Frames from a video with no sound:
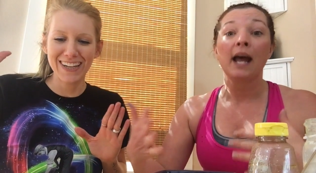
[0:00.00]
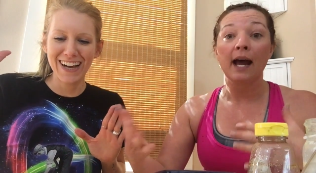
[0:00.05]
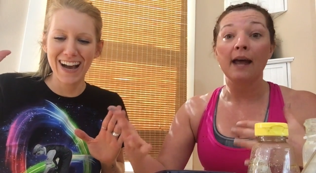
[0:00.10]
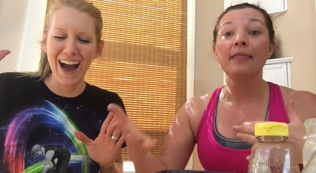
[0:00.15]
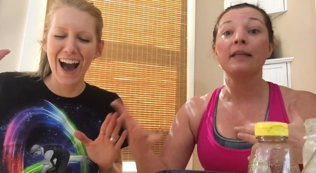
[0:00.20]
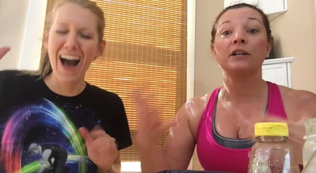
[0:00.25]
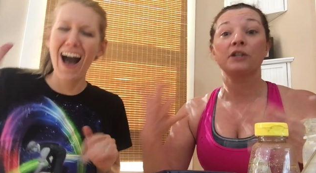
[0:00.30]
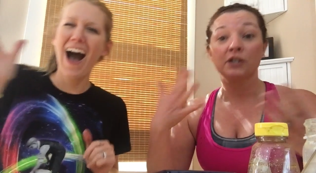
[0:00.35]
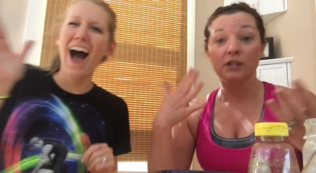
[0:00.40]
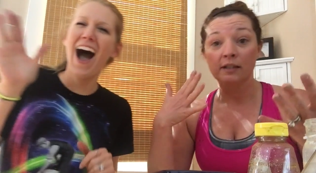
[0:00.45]

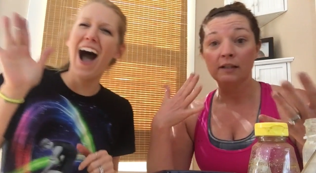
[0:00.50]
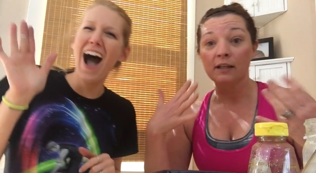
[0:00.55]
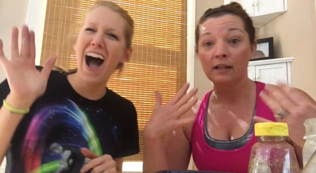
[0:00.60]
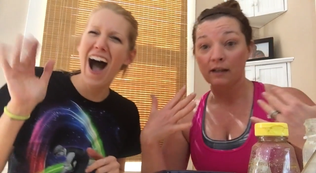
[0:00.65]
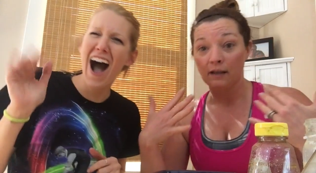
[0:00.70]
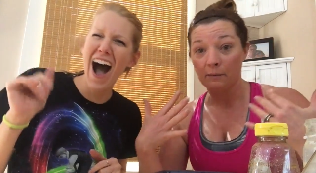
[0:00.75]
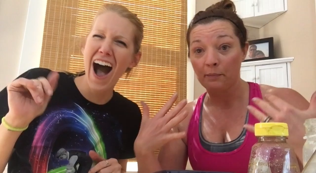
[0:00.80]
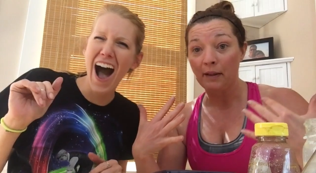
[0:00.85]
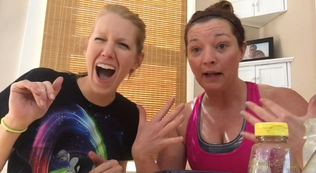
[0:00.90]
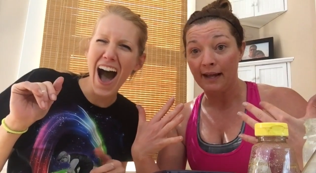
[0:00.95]
Speaker 1: and then she's
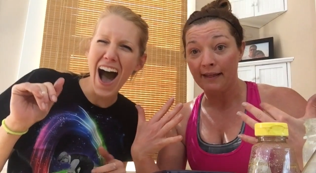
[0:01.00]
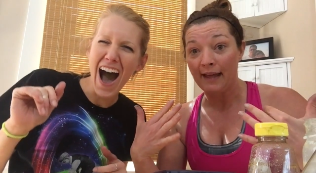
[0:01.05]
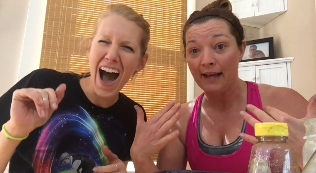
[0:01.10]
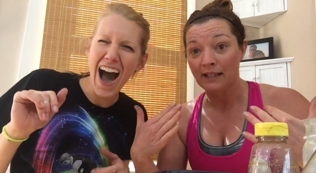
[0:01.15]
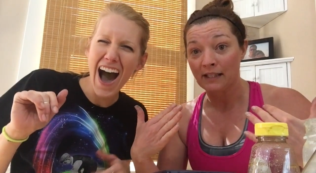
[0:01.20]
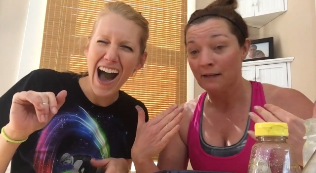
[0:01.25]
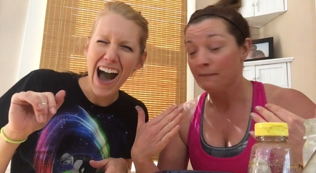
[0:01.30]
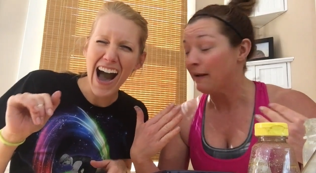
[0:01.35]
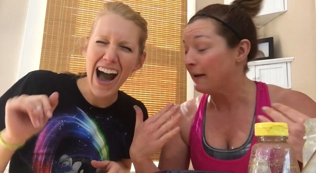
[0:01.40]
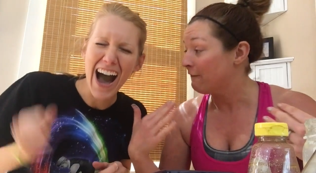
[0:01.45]
gonna apply
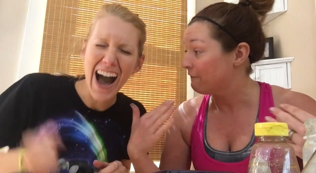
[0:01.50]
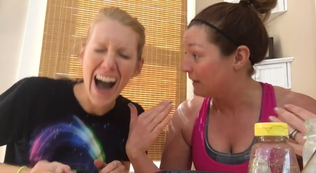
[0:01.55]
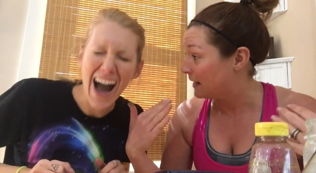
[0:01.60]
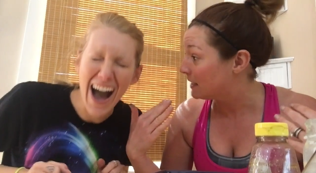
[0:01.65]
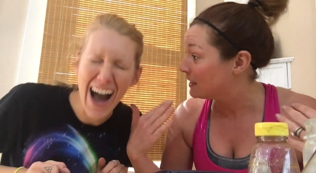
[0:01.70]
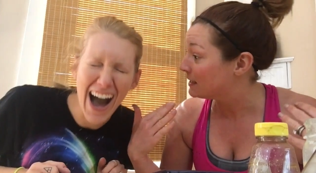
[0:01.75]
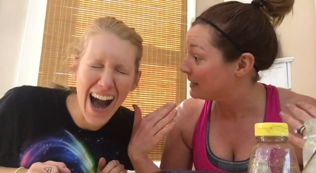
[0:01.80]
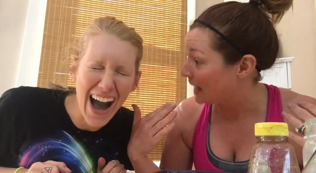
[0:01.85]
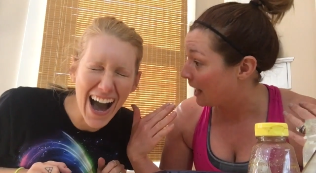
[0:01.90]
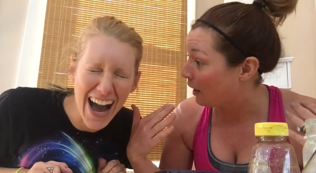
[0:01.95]
that to my
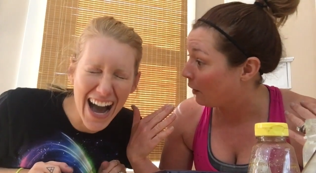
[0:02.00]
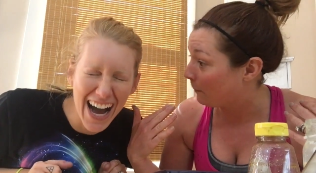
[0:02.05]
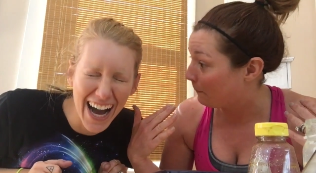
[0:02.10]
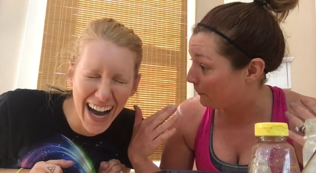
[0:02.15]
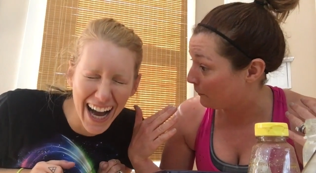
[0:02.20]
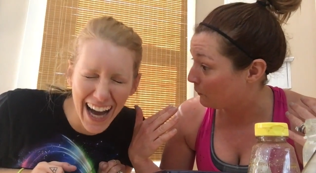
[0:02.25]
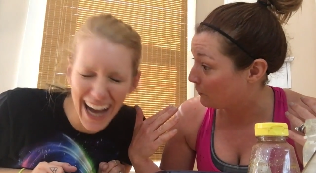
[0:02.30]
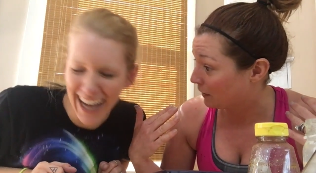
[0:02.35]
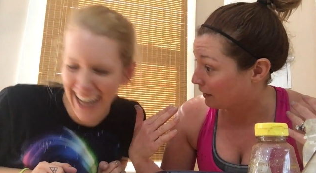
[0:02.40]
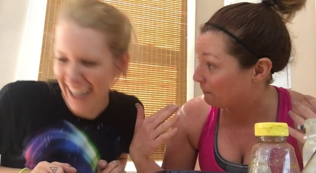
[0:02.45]
face to
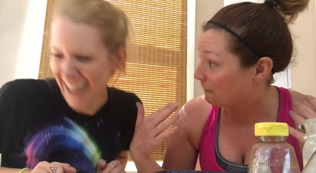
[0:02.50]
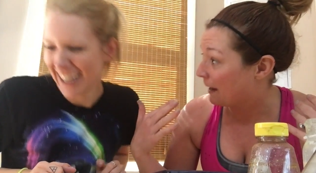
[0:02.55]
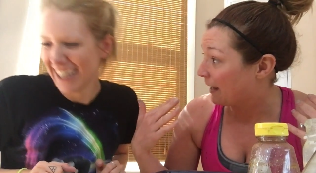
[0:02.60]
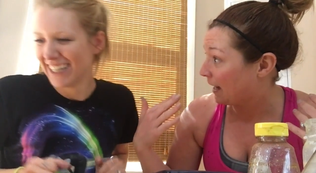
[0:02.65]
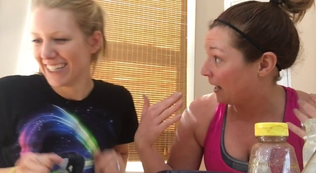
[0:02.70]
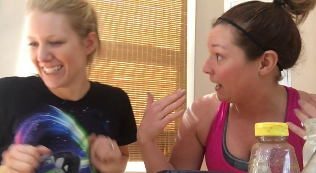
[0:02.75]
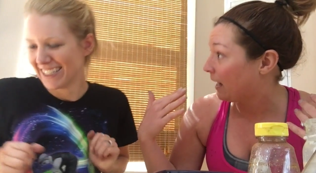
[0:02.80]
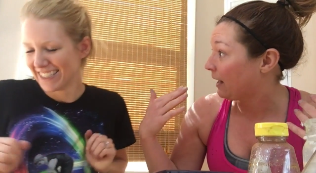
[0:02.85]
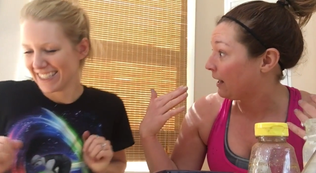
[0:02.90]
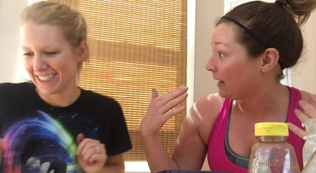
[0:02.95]
help with
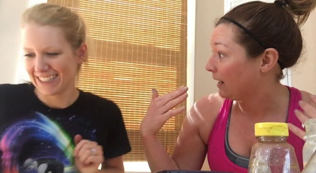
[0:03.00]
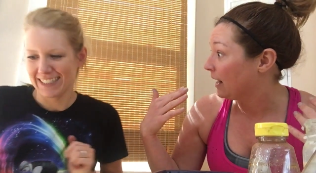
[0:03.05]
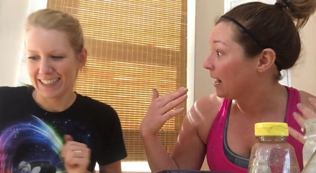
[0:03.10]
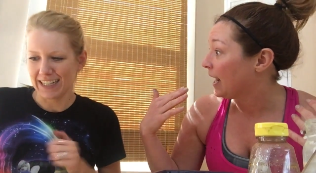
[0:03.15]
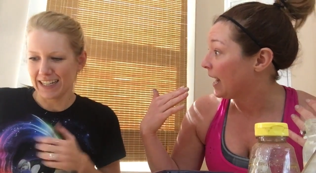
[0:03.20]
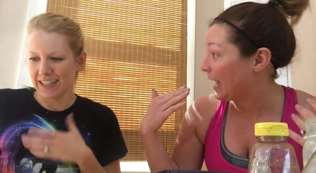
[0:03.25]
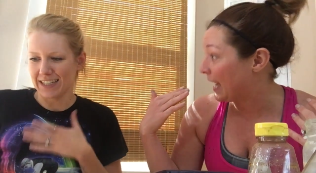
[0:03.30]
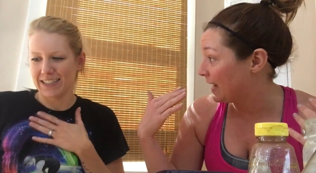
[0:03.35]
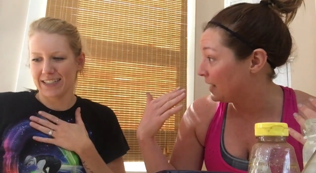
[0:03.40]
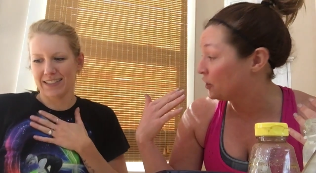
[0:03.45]
my
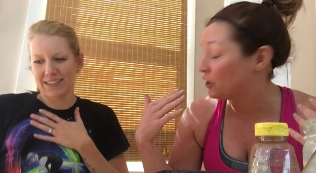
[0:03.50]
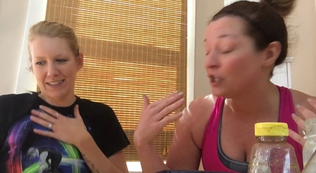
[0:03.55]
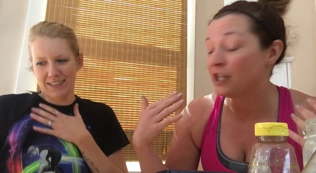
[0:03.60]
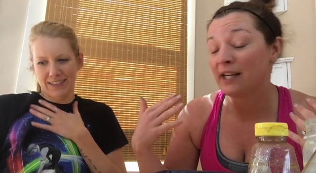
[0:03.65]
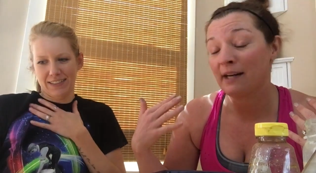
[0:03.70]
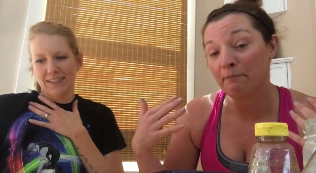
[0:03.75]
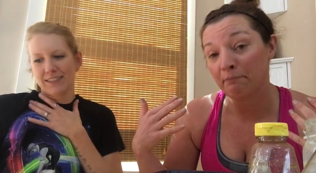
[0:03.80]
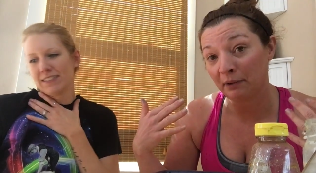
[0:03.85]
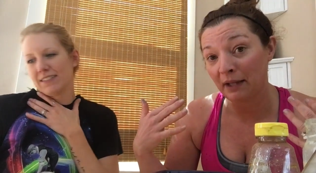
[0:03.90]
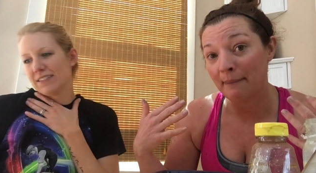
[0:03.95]

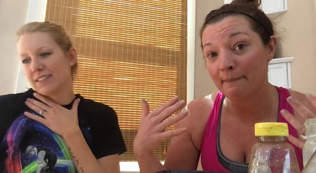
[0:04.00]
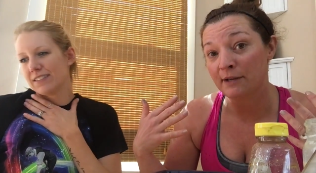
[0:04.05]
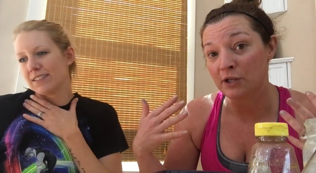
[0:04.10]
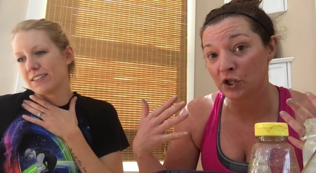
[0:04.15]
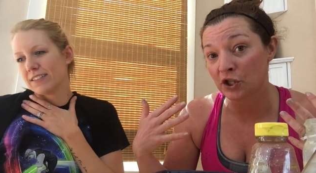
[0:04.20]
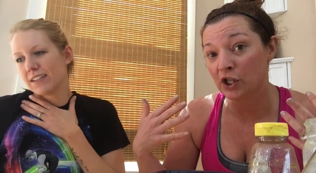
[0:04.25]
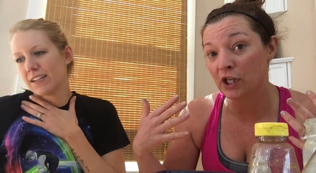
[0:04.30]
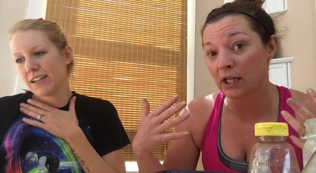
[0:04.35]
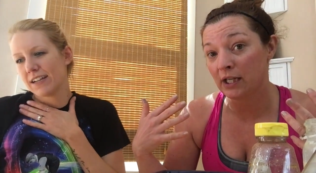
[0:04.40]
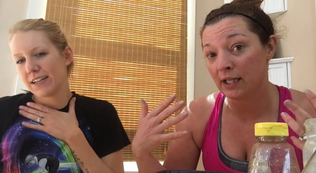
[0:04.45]
aging and
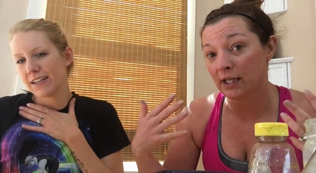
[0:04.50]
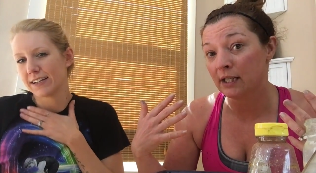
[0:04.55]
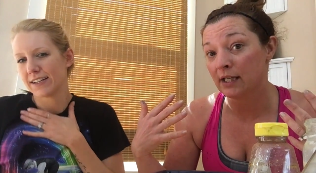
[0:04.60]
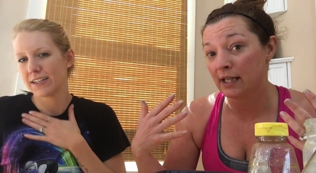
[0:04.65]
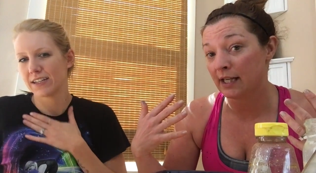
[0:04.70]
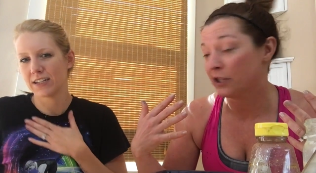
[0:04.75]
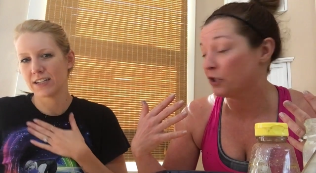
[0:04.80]
blemishing and